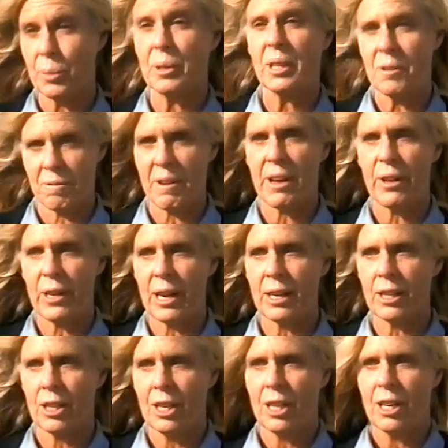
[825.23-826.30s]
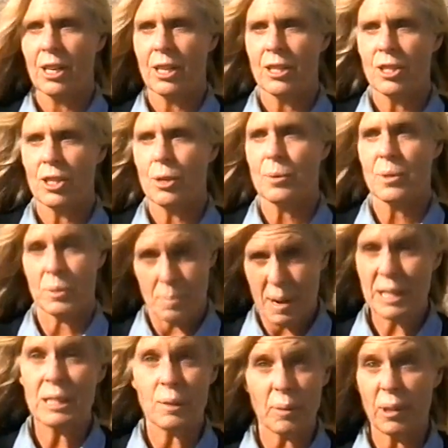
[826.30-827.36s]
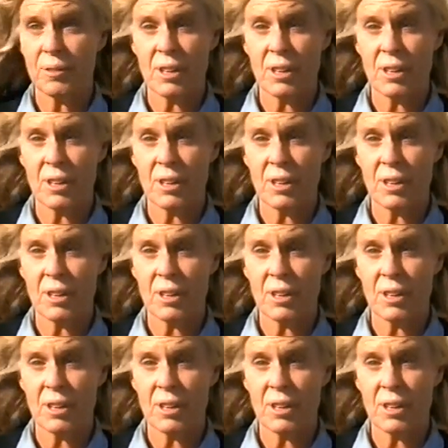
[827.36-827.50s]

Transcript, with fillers: I really felt like she was meant to be